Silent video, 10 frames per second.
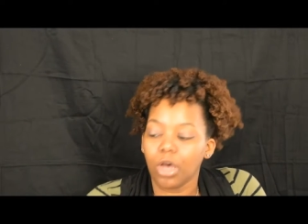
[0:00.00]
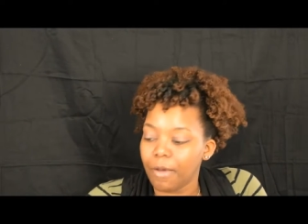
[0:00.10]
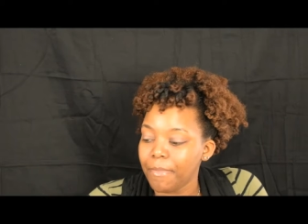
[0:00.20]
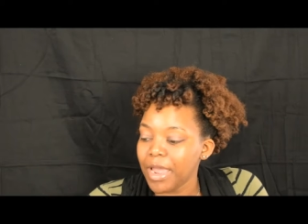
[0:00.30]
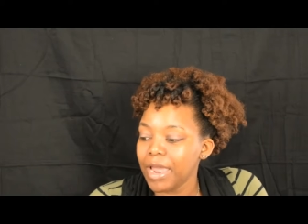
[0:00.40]

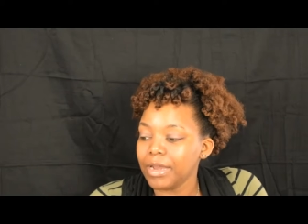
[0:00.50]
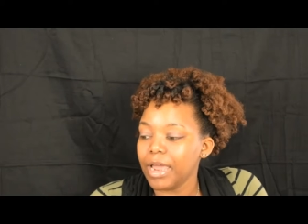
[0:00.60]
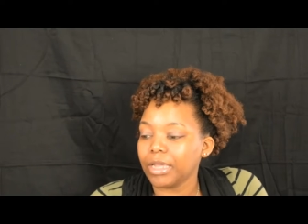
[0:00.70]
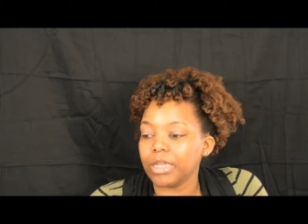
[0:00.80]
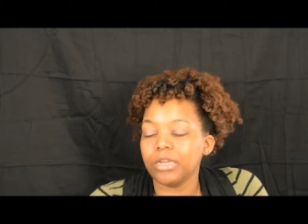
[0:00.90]
A man
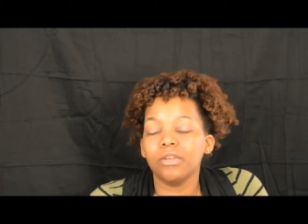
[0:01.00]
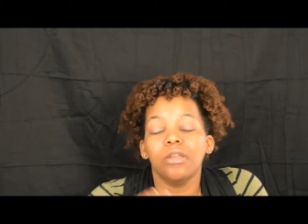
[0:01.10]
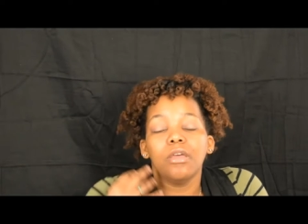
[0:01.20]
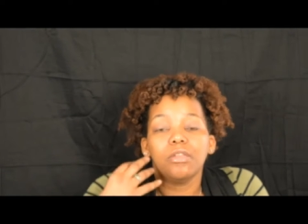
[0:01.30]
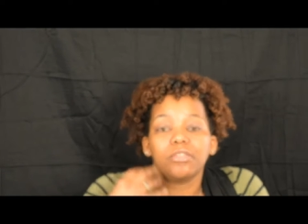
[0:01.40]
that can
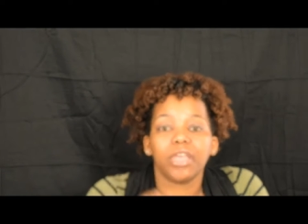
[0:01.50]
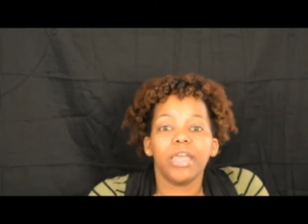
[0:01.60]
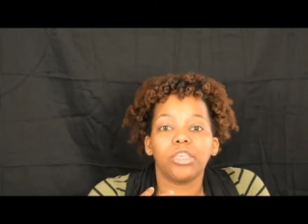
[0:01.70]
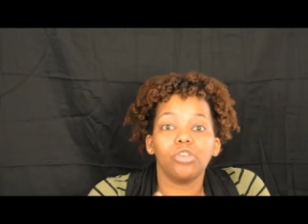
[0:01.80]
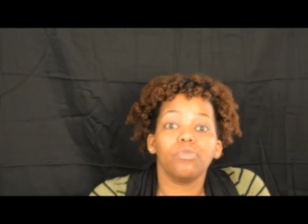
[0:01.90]

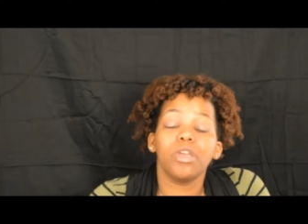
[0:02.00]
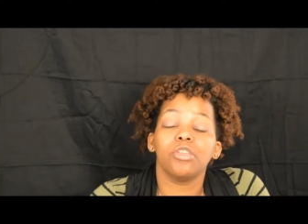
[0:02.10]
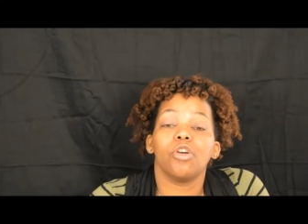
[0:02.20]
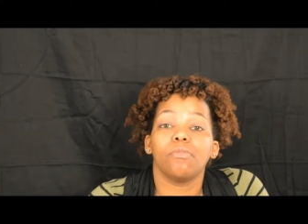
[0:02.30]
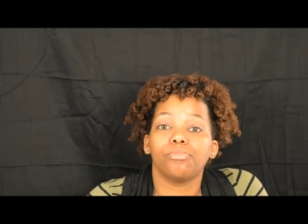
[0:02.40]
take you
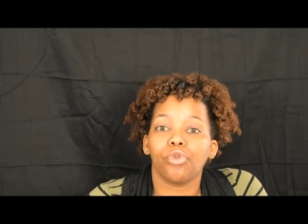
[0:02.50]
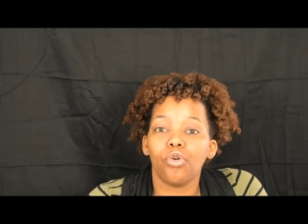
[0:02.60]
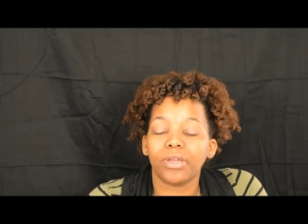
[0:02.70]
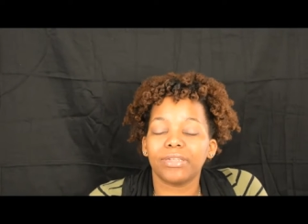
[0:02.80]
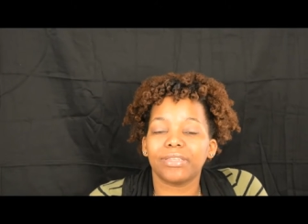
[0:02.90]
in your
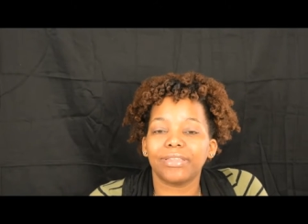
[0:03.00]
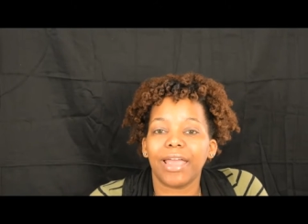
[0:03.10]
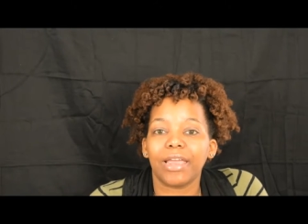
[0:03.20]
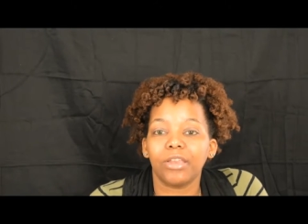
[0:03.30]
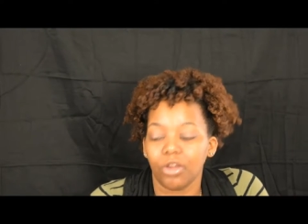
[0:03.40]
broken
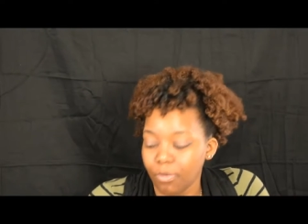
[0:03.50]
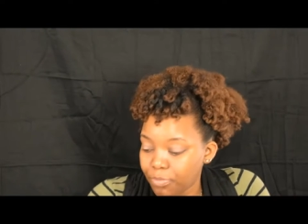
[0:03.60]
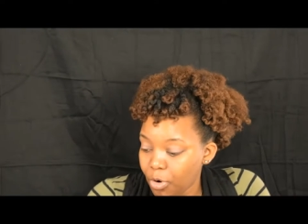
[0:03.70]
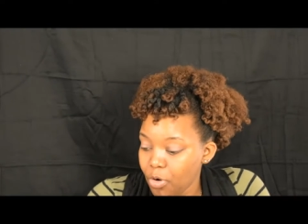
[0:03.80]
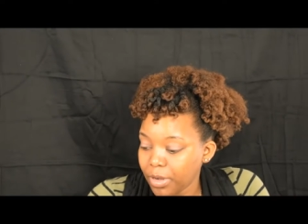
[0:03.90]
state,
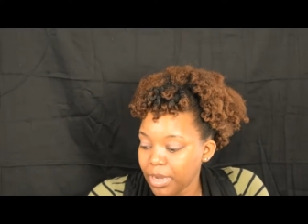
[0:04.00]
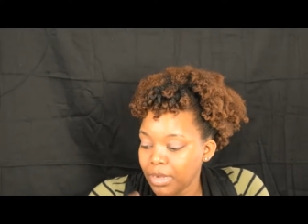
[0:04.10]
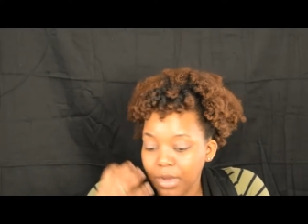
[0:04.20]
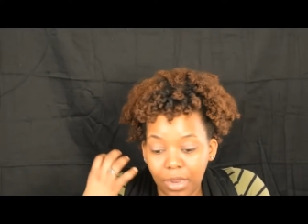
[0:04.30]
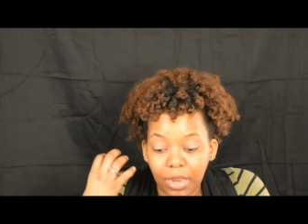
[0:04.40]
your broken,